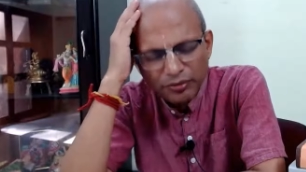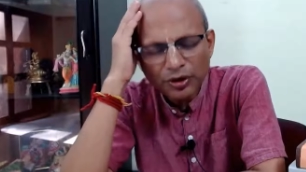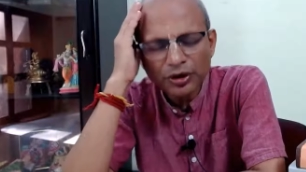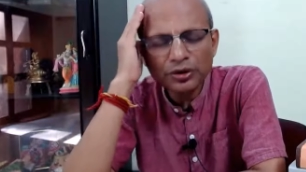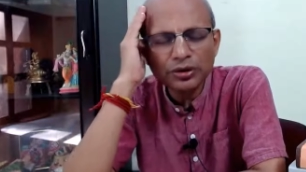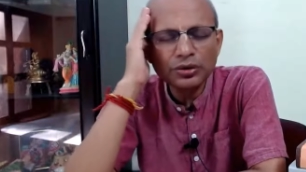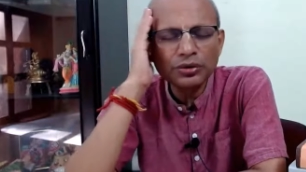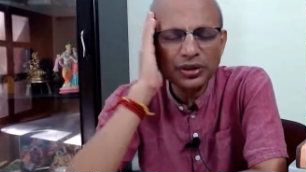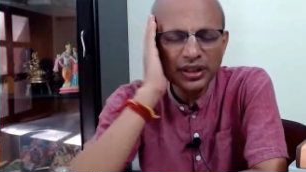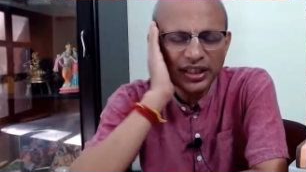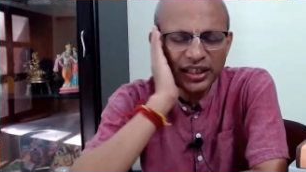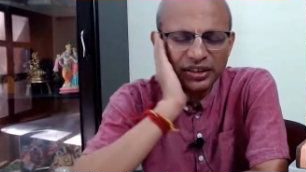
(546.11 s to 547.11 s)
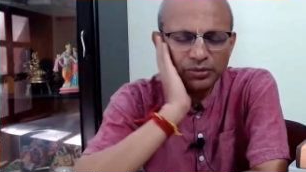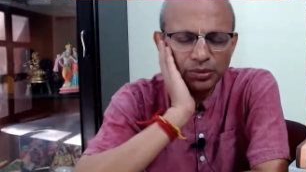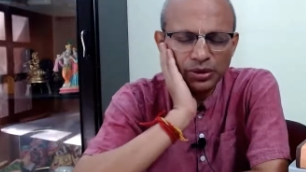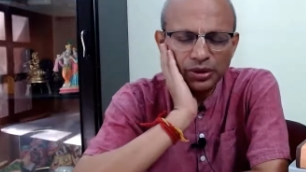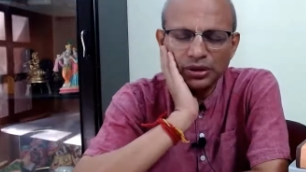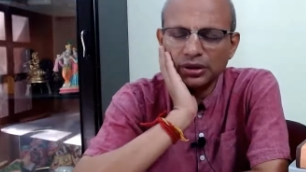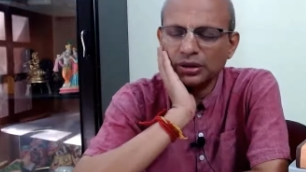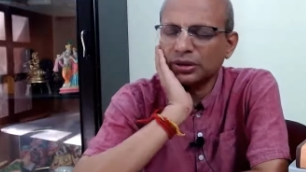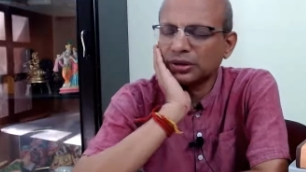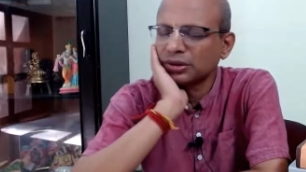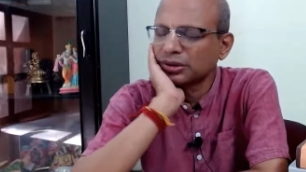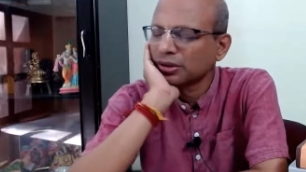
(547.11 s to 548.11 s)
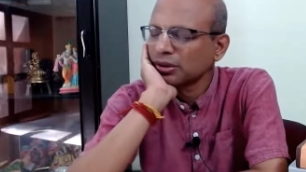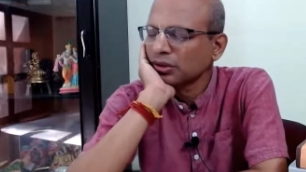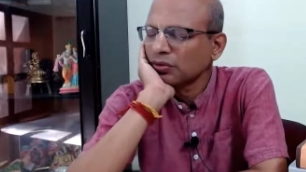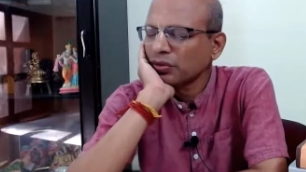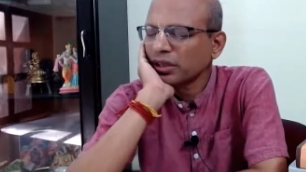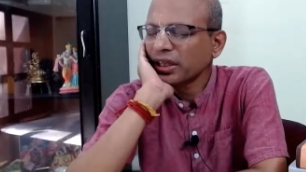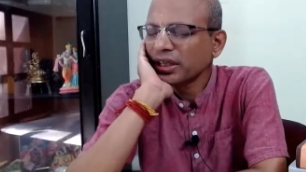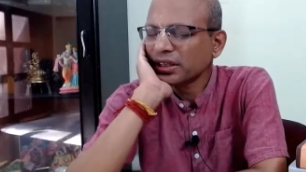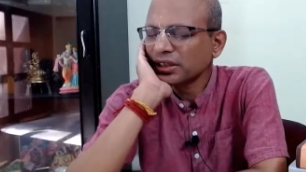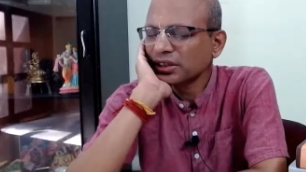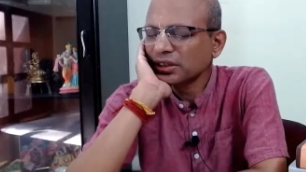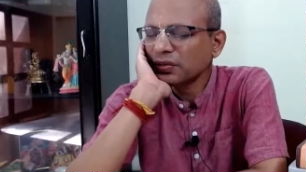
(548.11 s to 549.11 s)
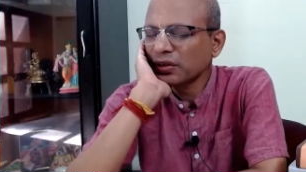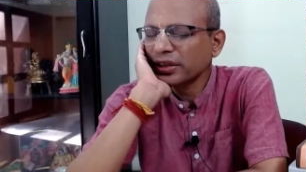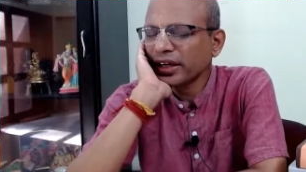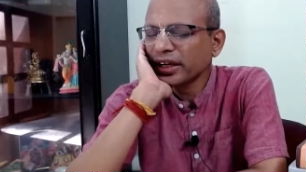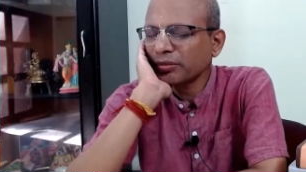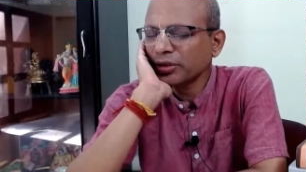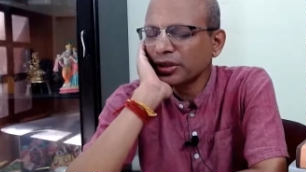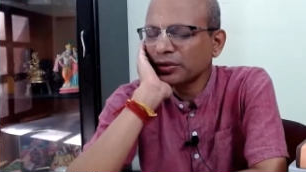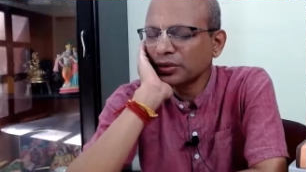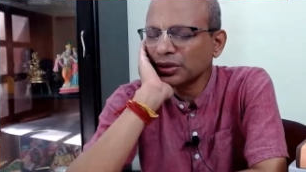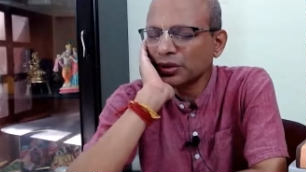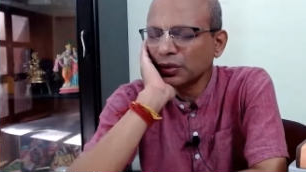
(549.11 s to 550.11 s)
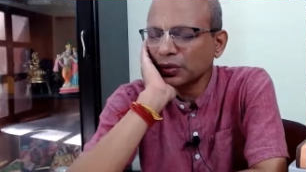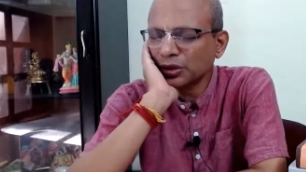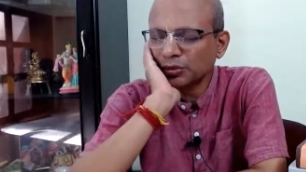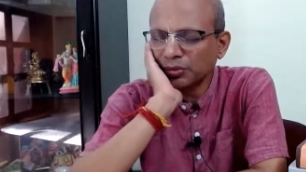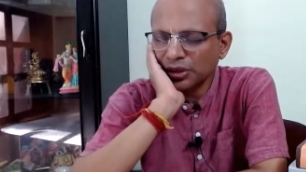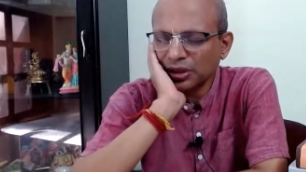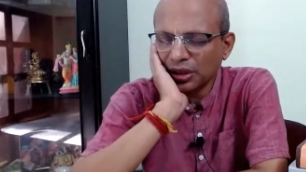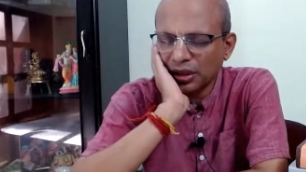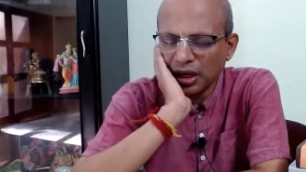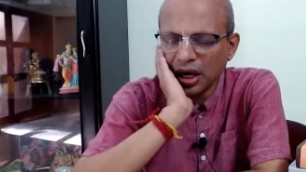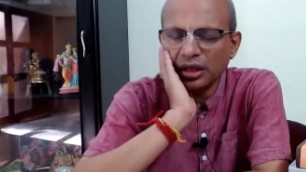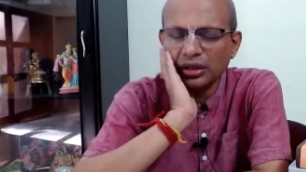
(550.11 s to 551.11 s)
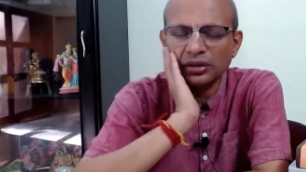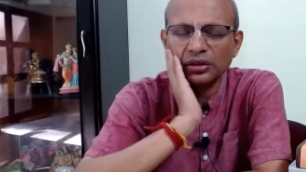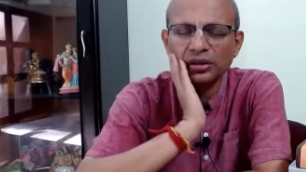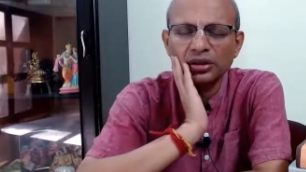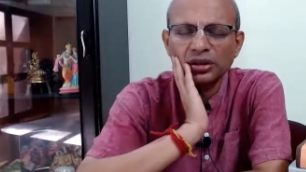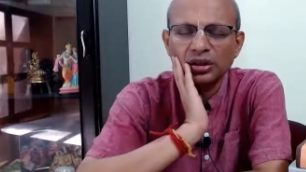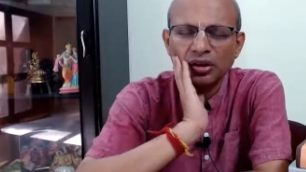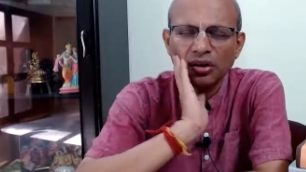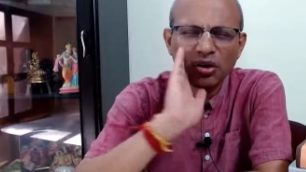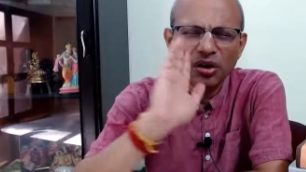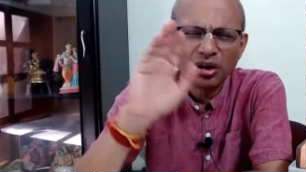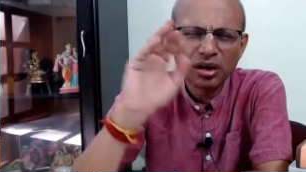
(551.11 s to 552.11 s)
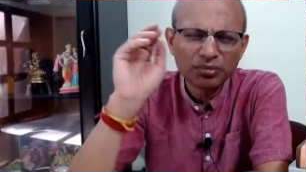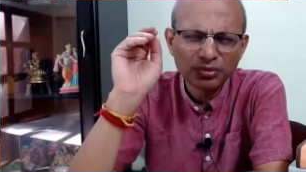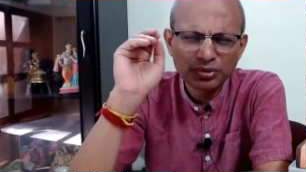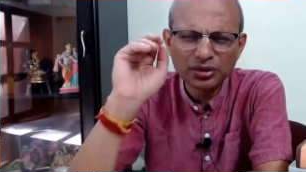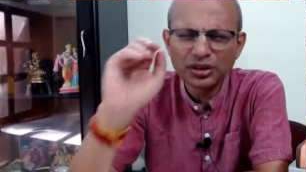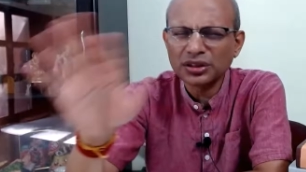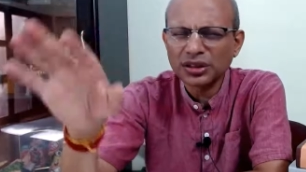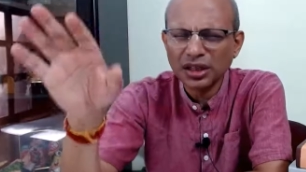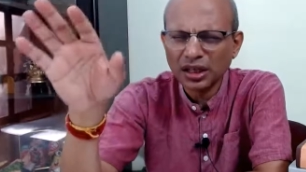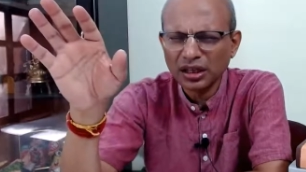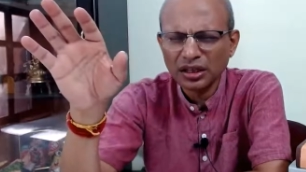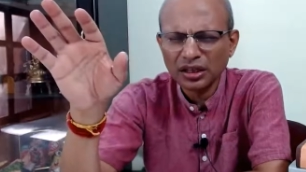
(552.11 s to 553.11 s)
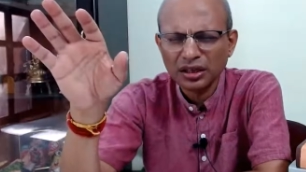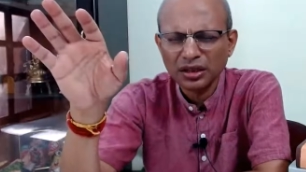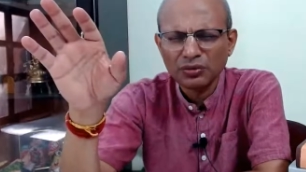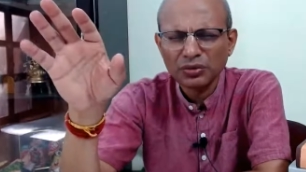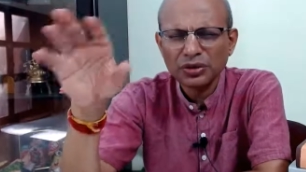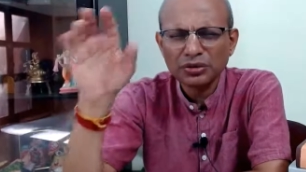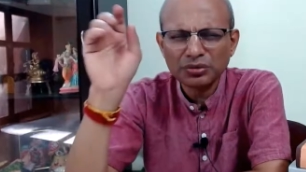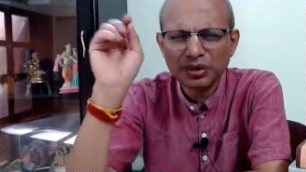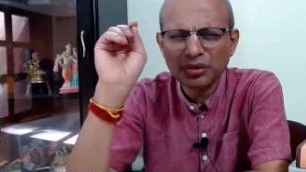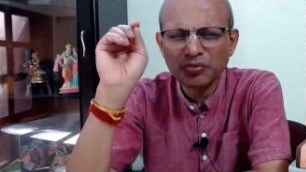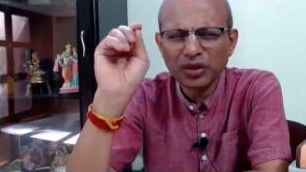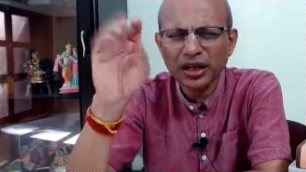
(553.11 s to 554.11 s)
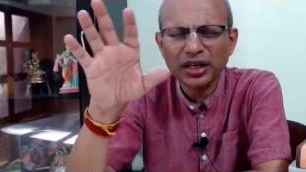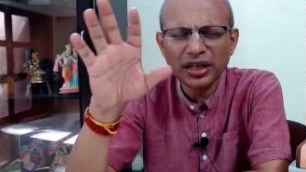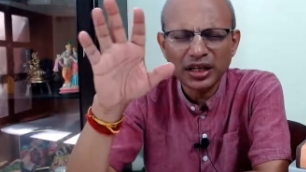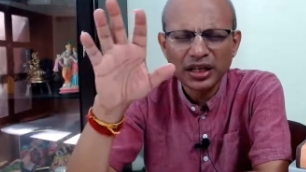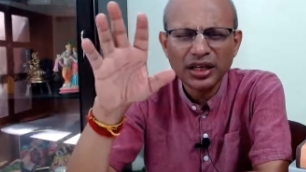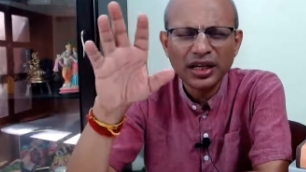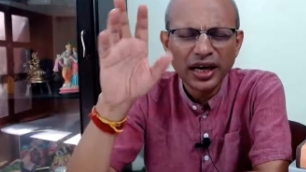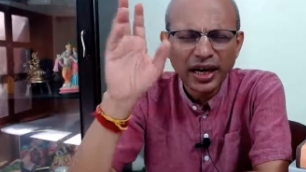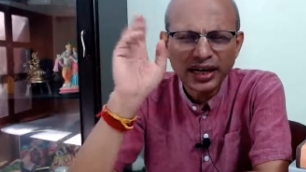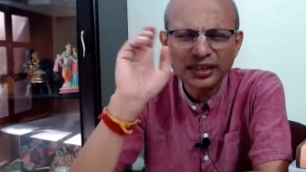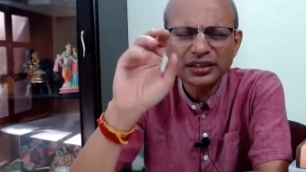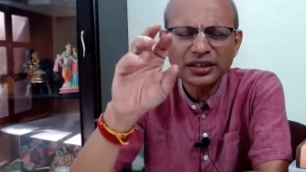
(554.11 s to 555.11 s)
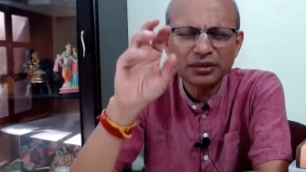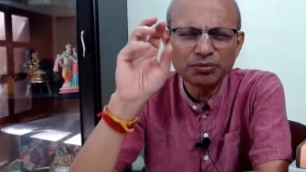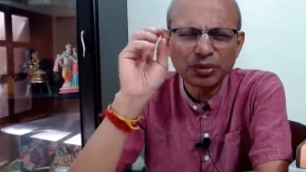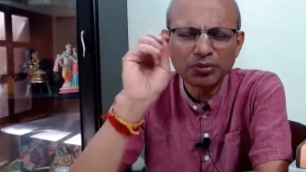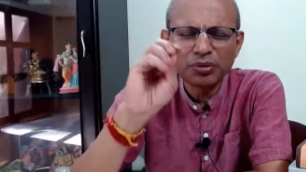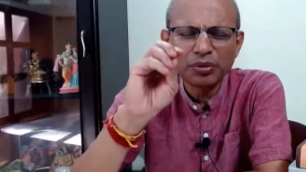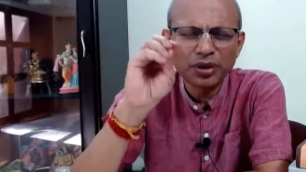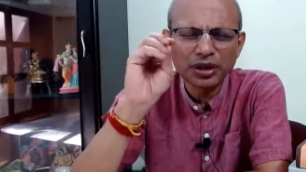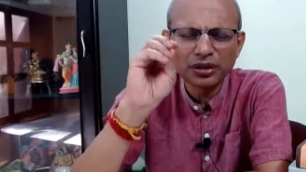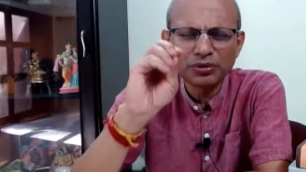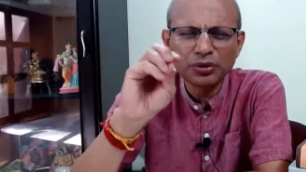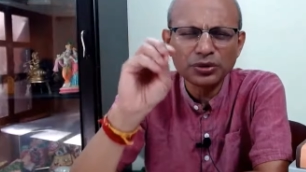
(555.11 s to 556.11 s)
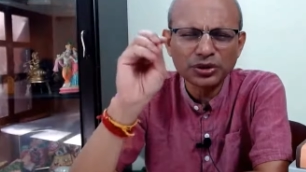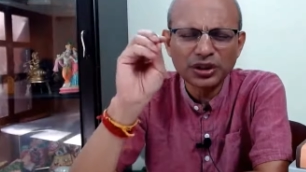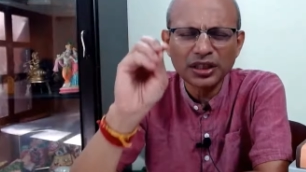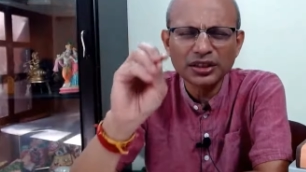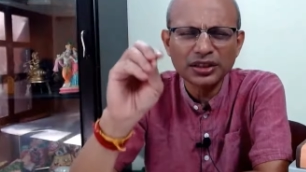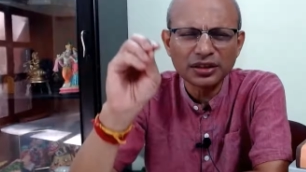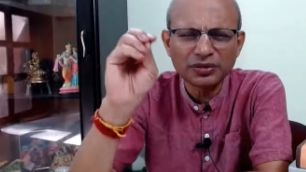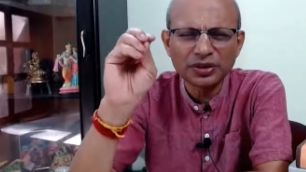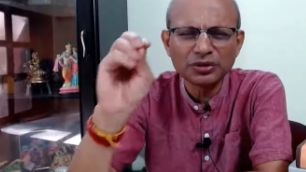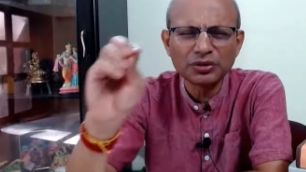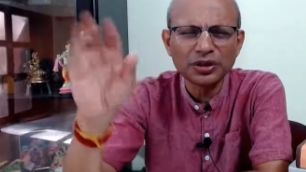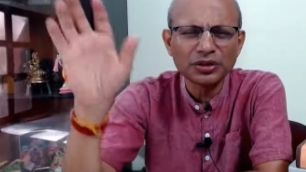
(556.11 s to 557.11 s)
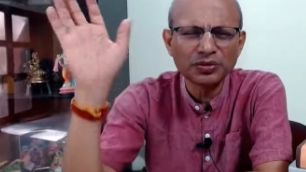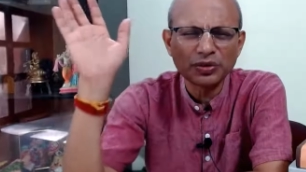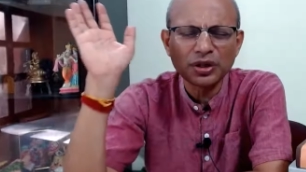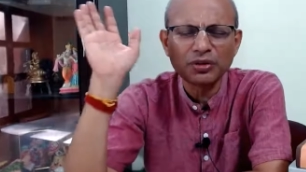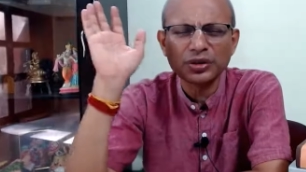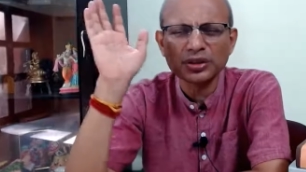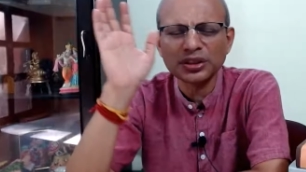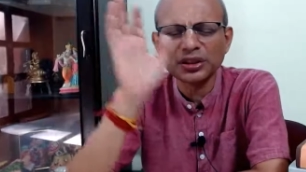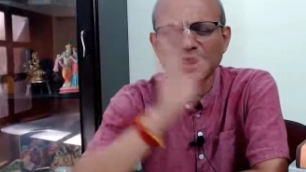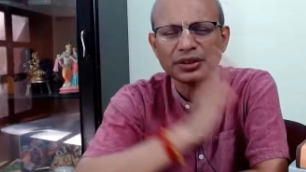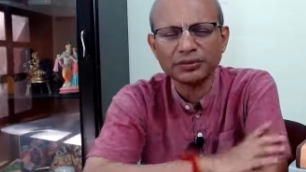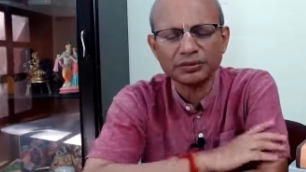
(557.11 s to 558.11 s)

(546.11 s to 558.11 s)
am going to do in the next birth, whether Krishna will take me to his lotus feet or not, all up to Krishna. We should not worry, except performing devotional service 24 hours a day.